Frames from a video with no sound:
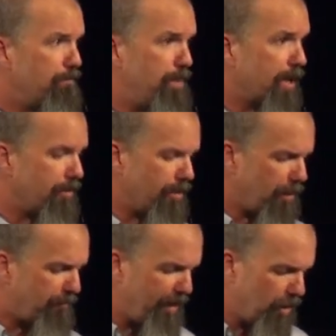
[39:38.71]
Bigger than their
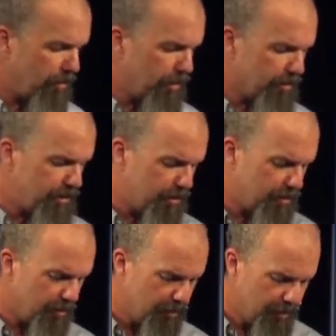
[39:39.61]
failures,
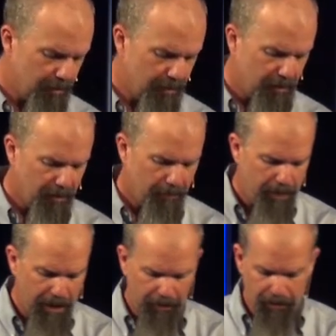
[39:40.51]

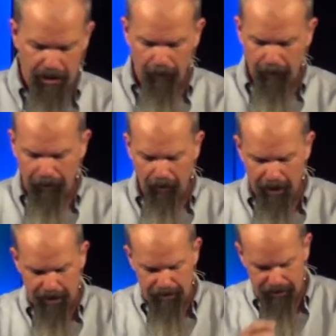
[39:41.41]
bigger than their
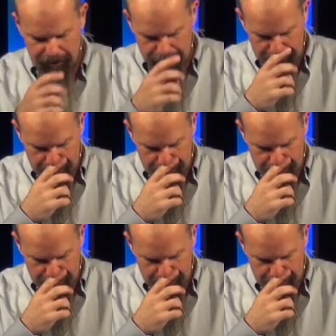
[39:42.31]
regrets,